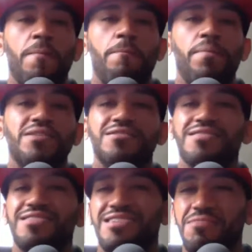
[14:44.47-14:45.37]
But to
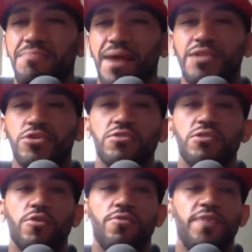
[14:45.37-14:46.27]
legitimize
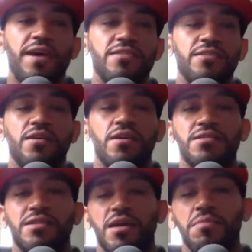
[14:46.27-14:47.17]
yourself as
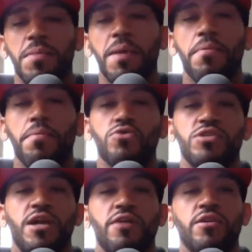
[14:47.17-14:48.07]
an MMA
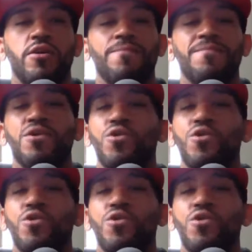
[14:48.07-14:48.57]
promotion out here,